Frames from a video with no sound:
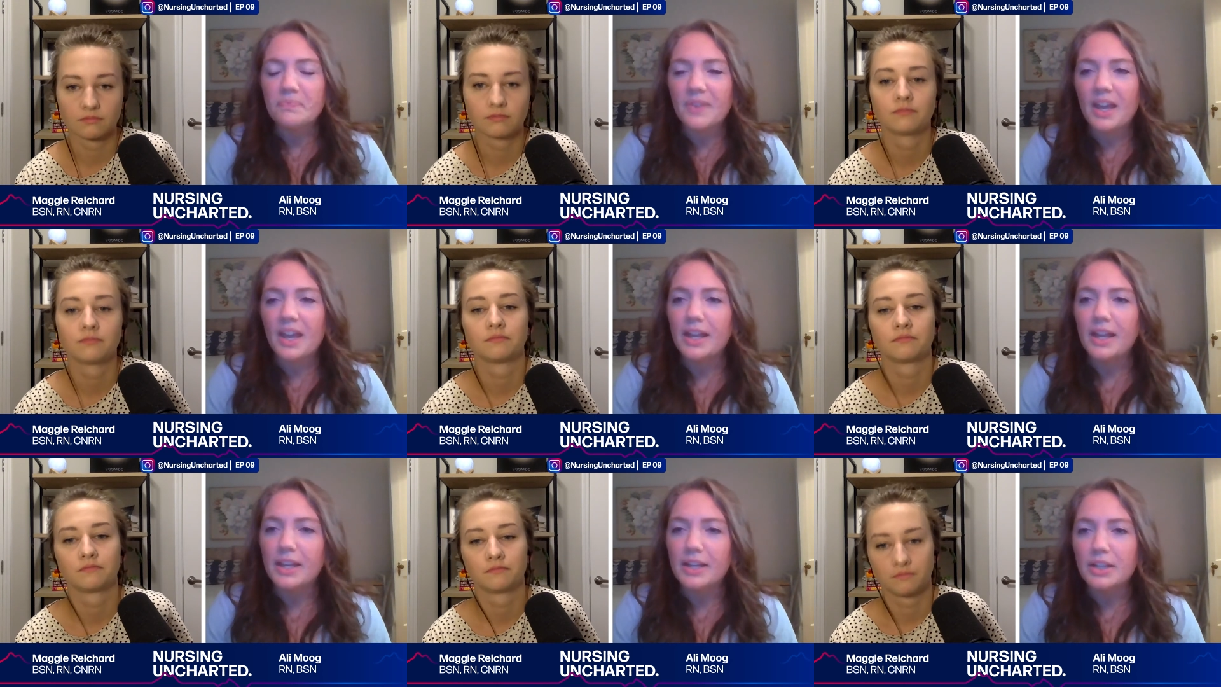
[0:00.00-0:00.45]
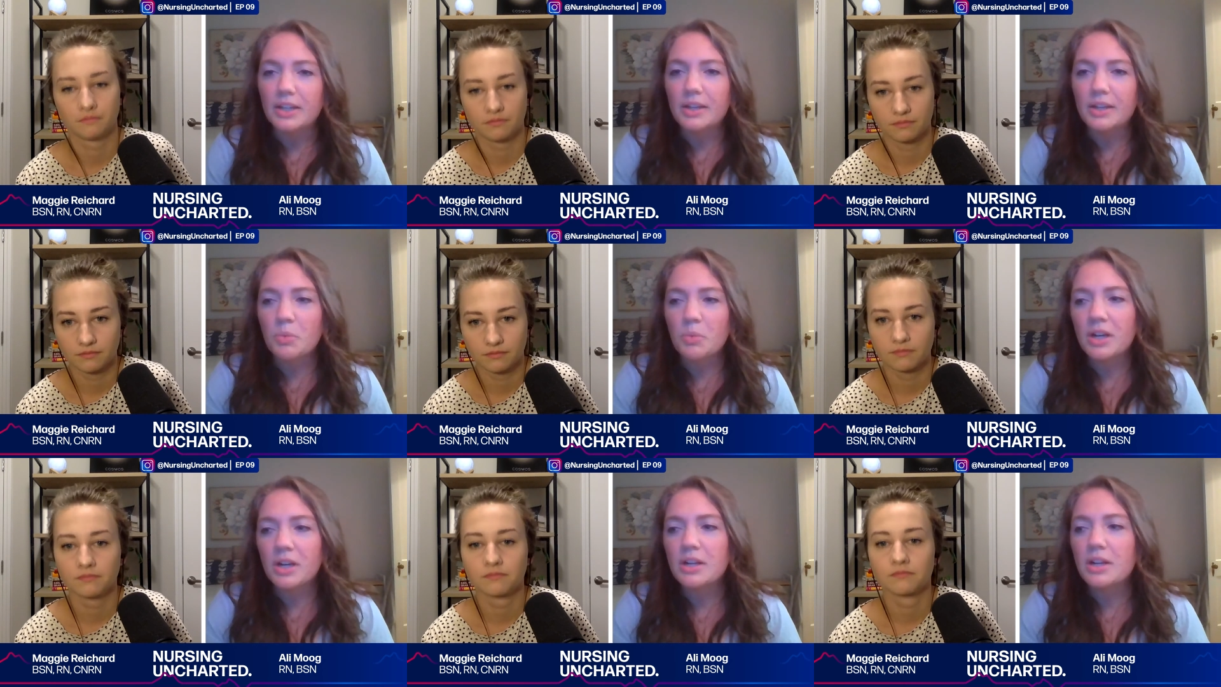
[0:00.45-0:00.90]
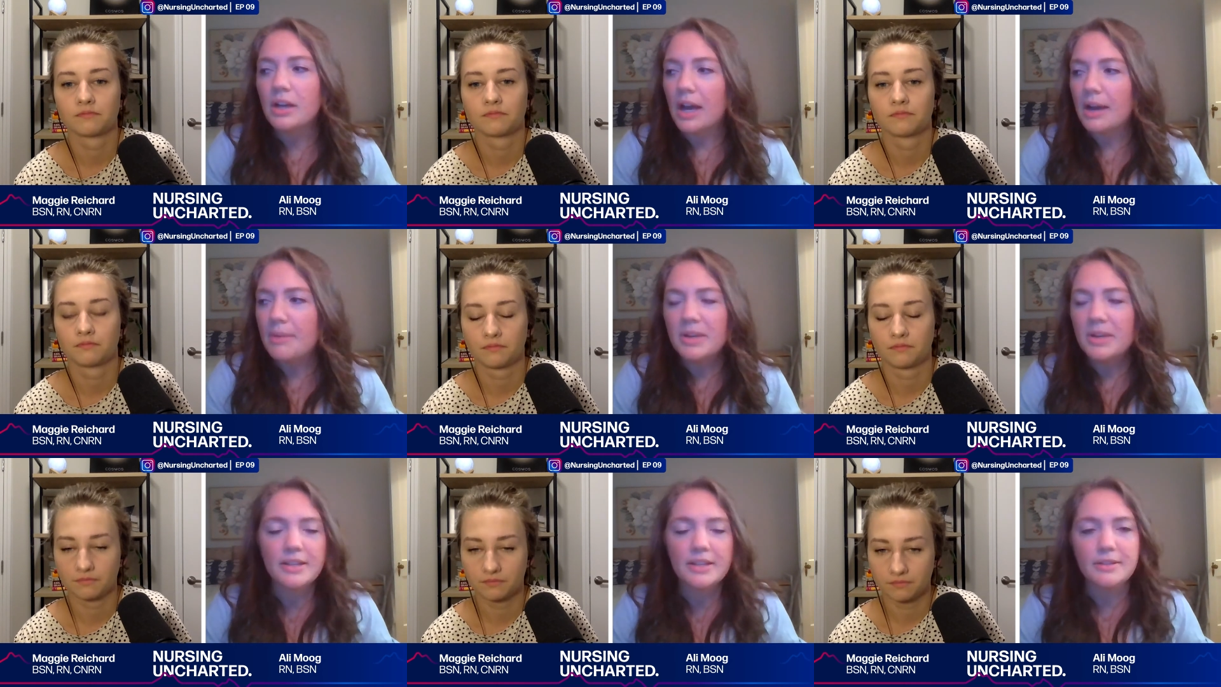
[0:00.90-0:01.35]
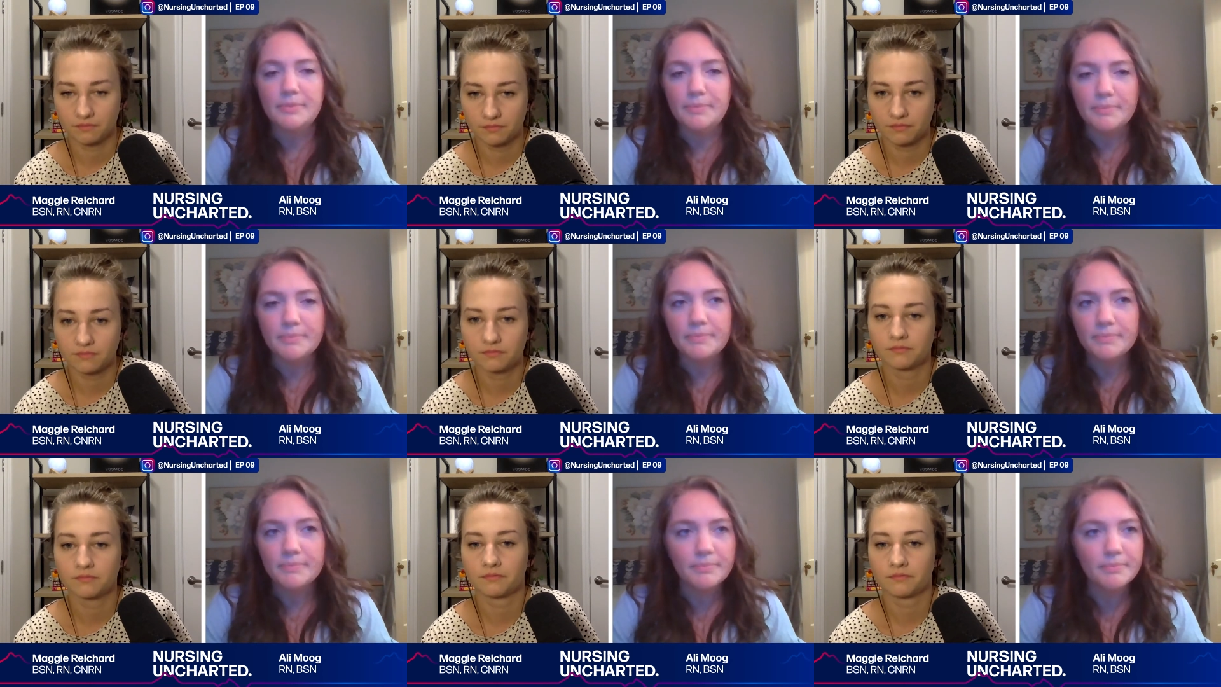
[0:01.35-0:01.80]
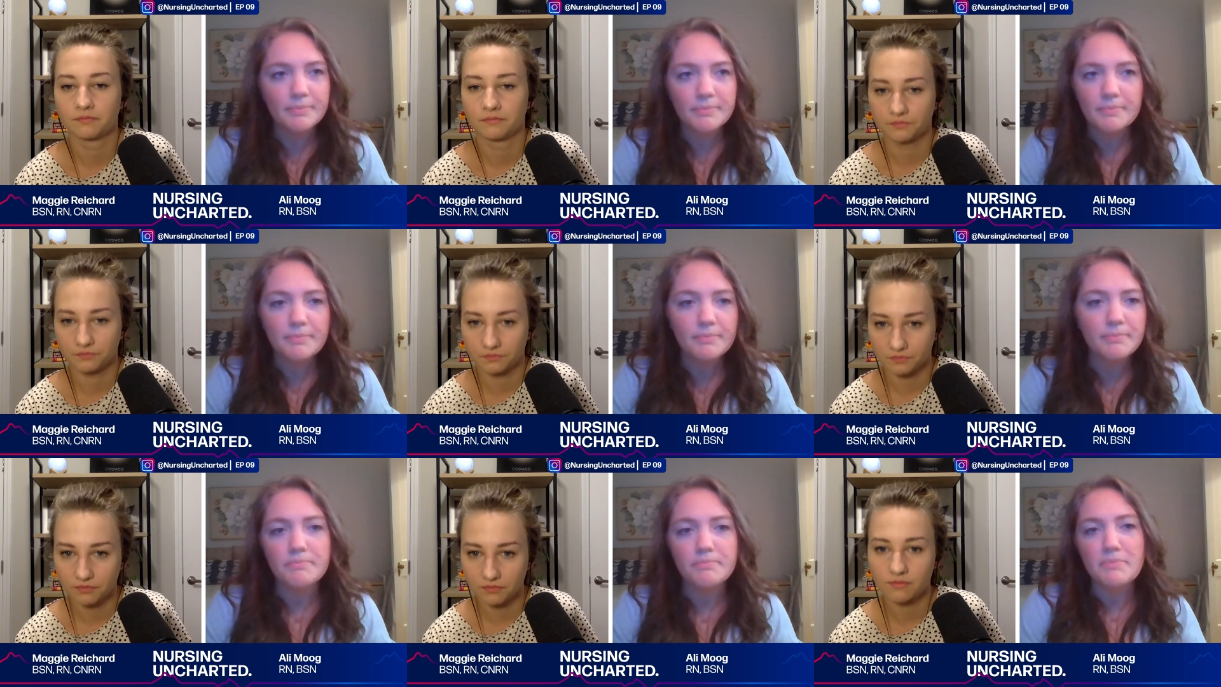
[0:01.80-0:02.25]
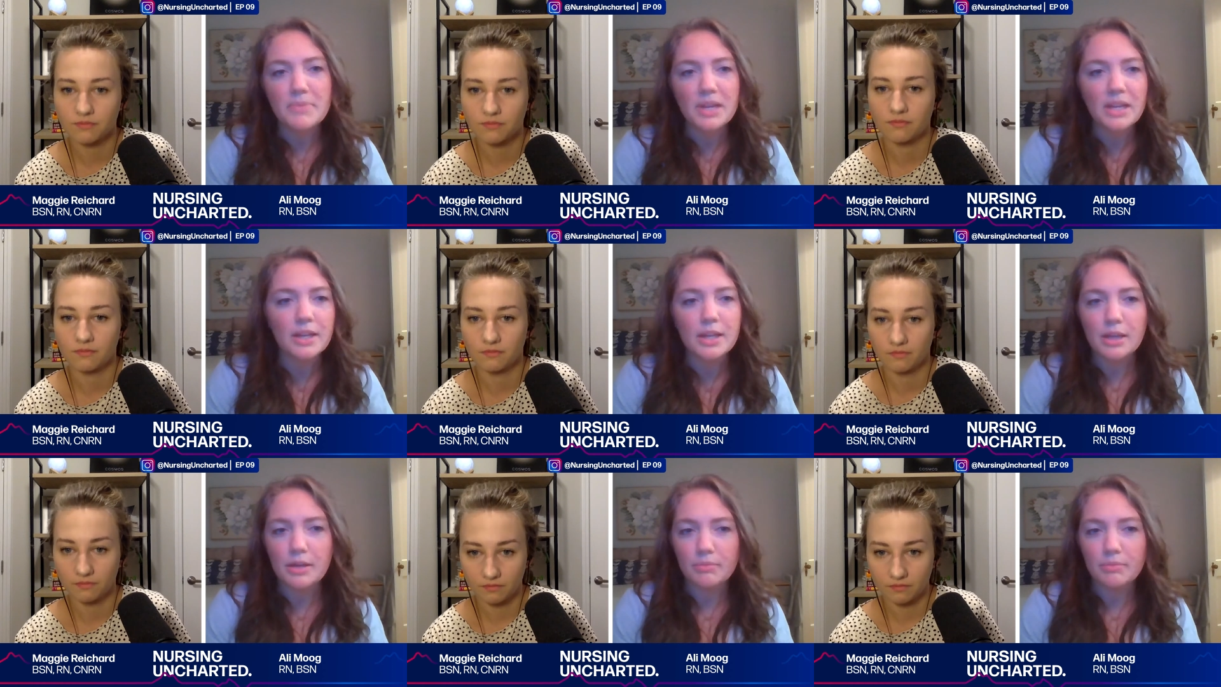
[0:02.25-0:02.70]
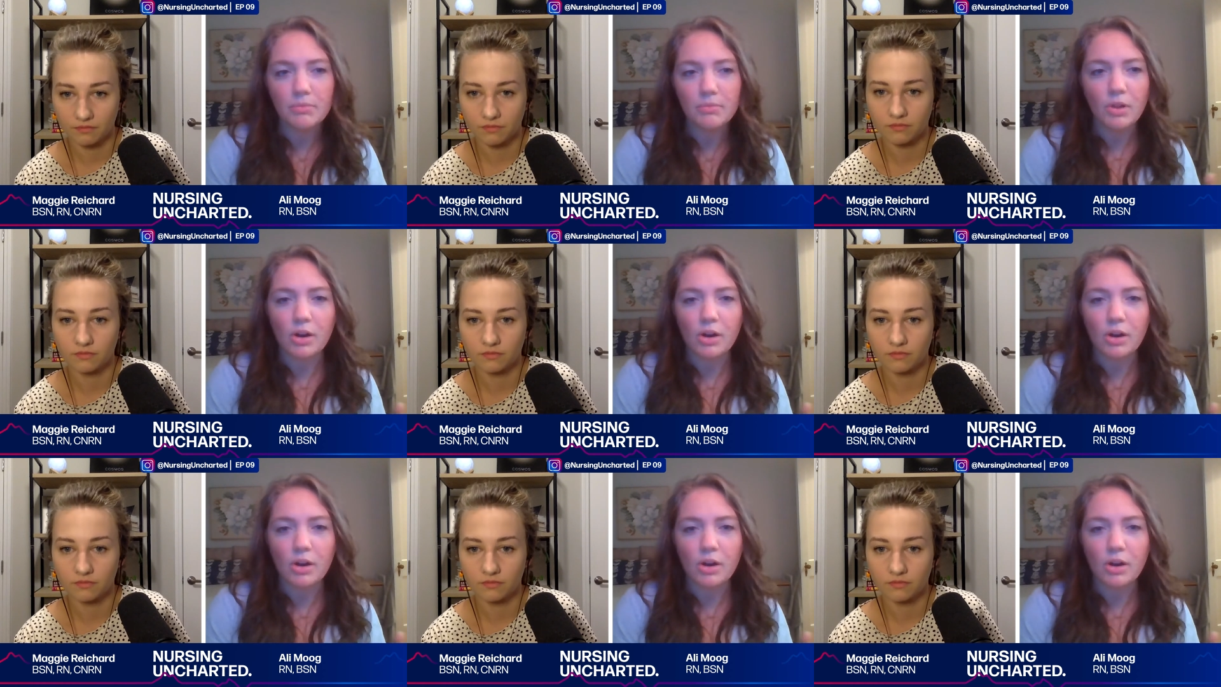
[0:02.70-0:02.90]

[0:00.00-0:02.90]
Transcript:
Speaker 1: I'm in a medium,